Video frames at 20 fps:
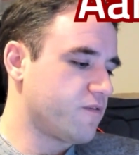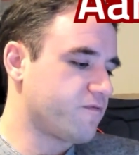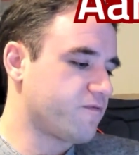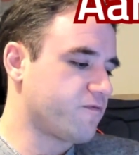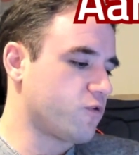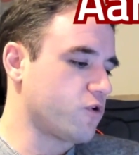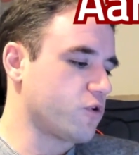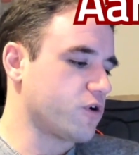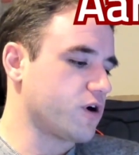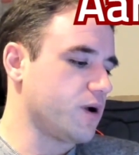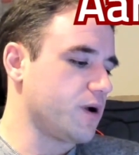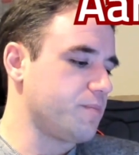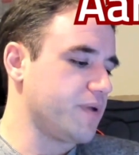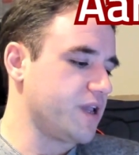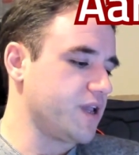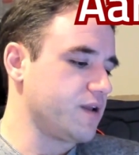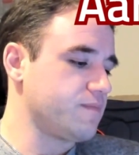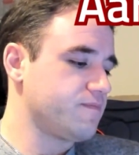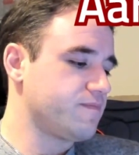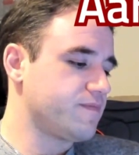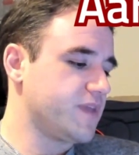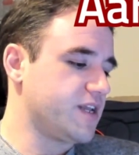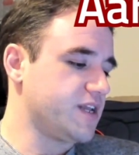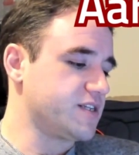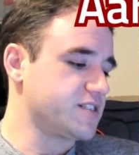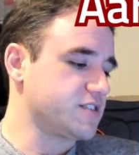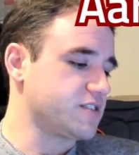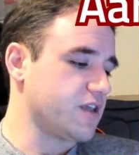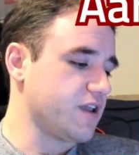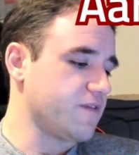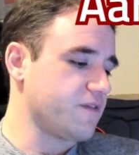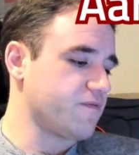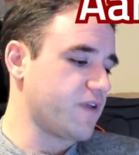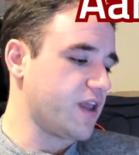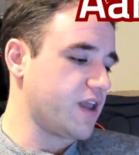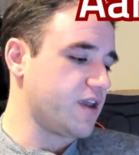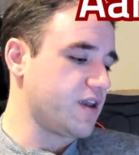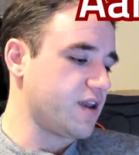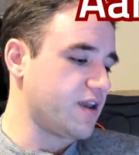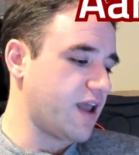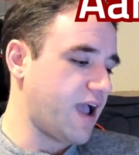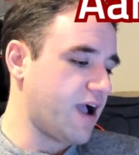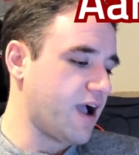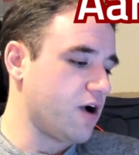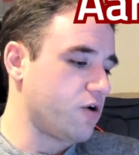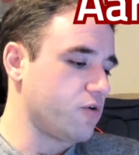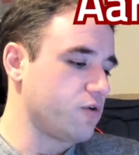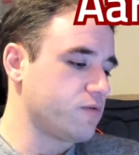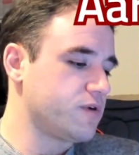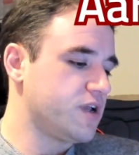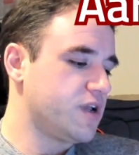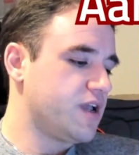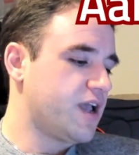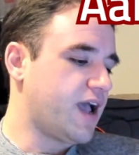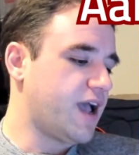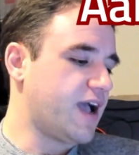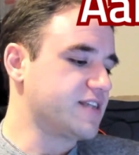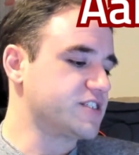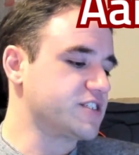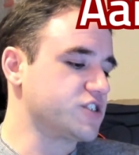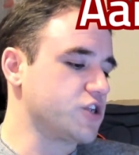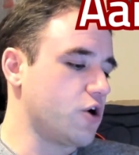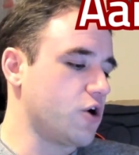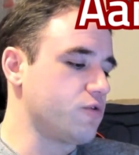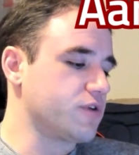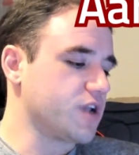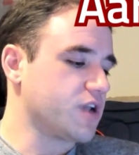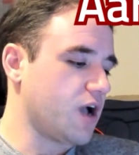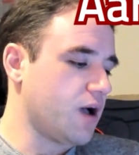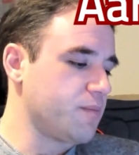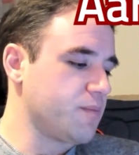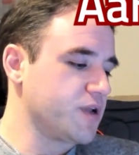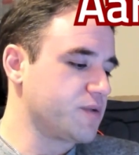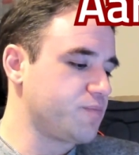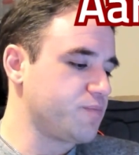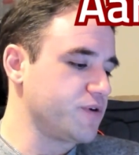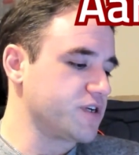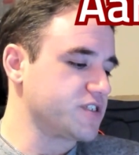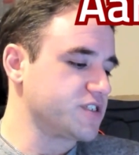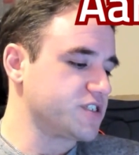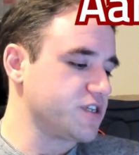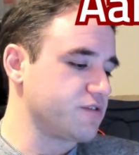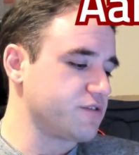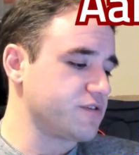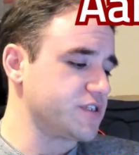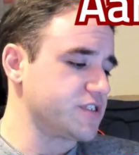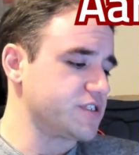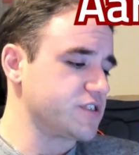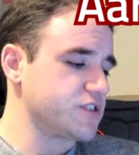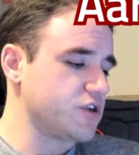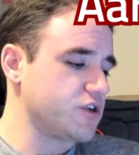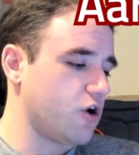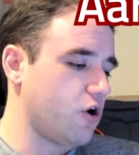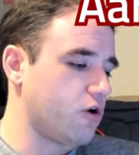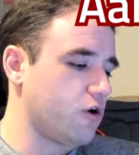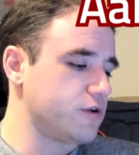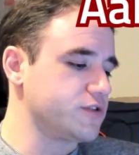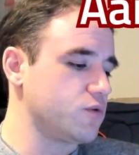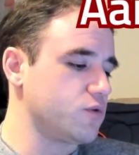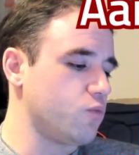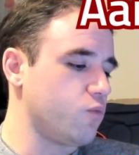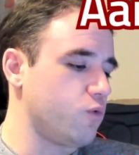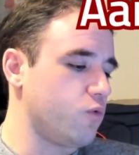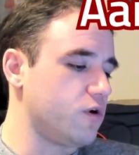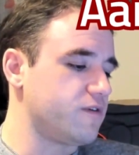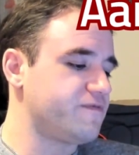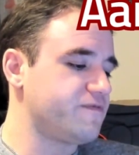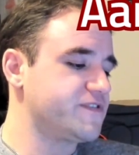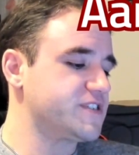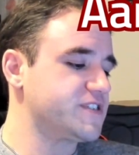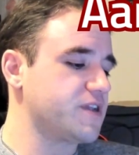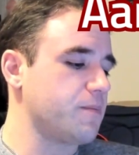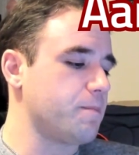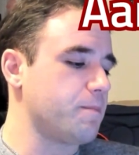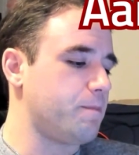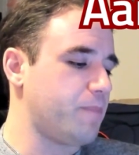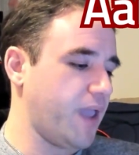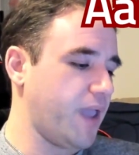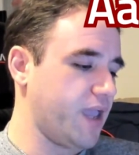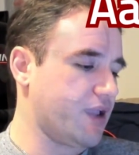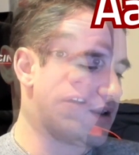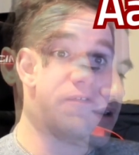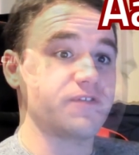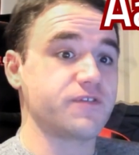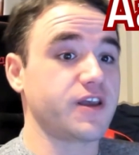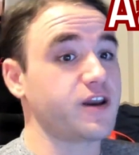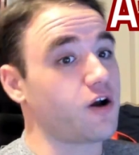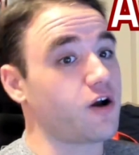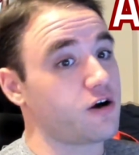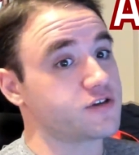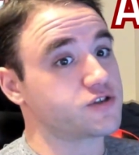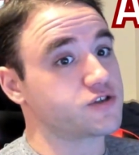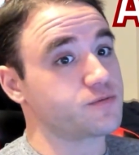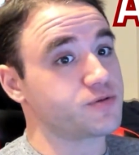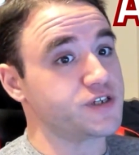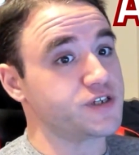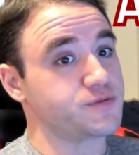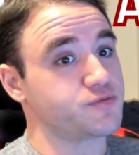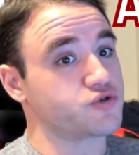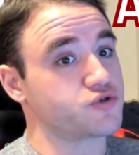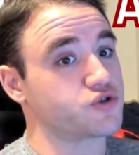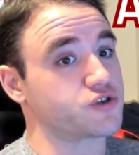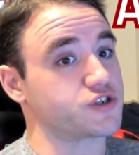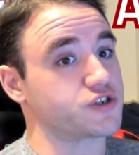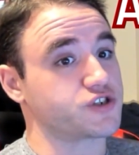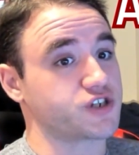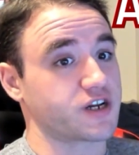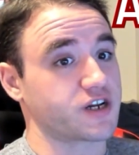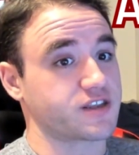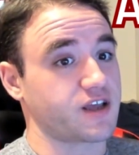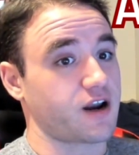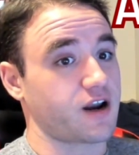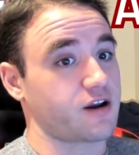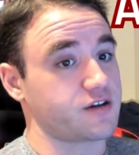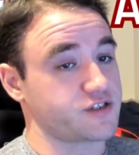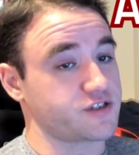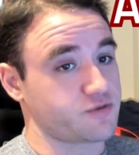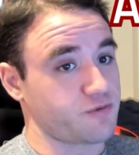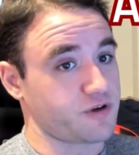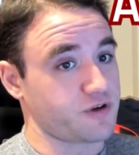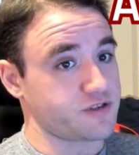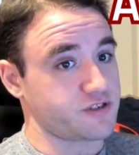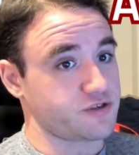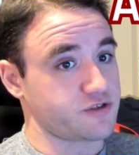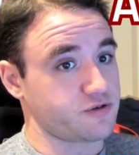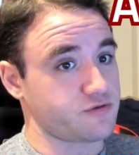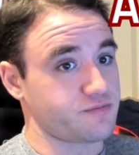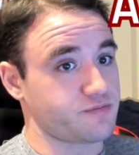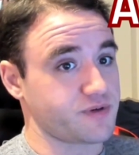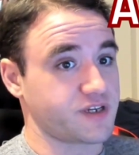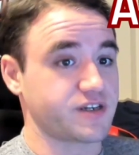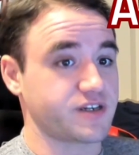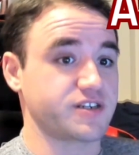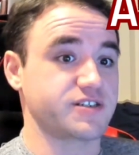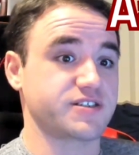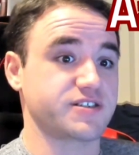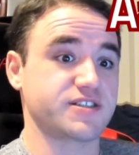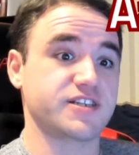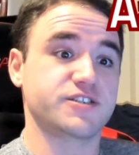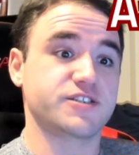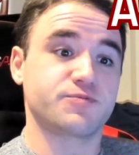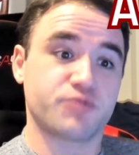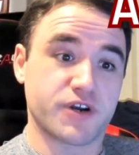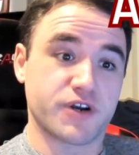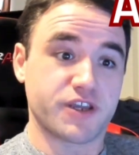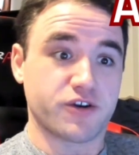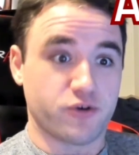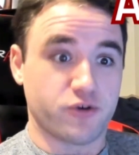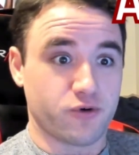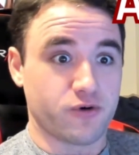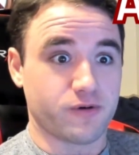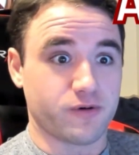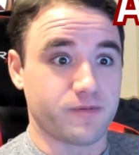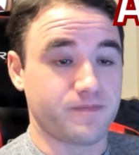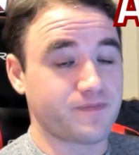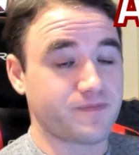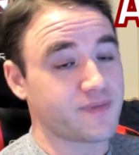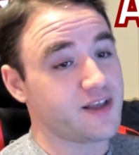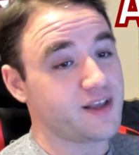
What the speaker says: for a bit in his life and now has his own comic book series called Wolf's Bane. And also please be sure to check that out as well too, because that's pretty cool